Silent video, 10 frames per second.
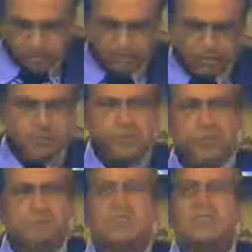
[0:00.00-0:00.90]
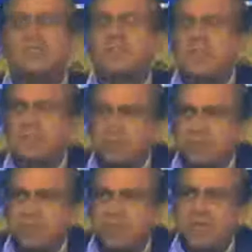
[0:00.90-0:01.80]
Hoover was given that
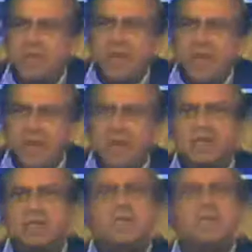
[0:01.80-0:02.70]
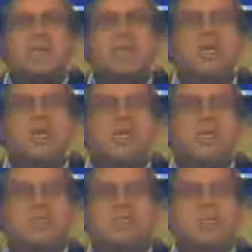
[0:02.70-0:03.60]
assignment, and
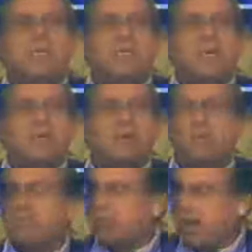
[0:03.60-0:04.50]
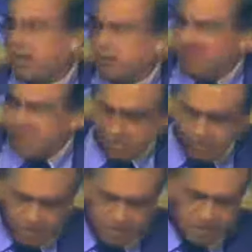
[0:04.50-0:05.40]
he had over
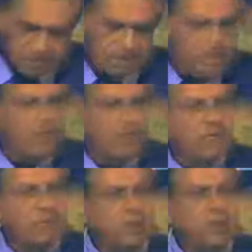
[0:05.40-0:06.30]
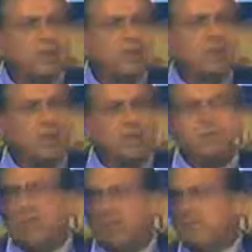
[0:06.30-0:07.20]
500 American
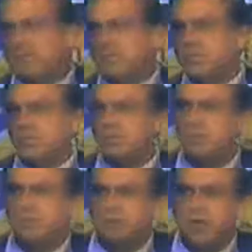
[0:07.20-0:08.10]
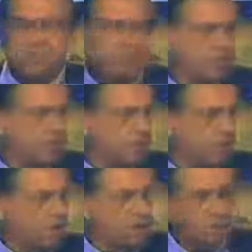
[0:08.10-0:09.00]
Army officers traveling
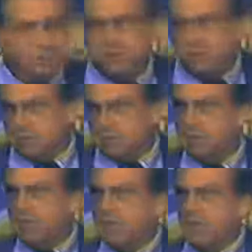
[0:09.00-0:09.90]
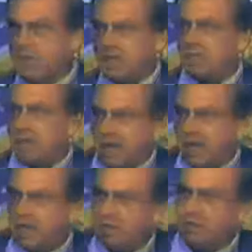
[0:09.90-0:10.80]
all over Europe and
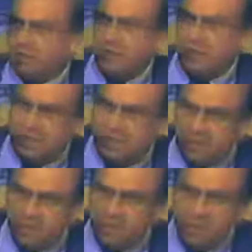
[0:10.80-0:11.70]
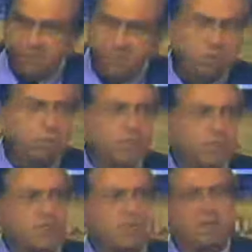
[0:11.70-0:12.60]
buying or stealing or appropriating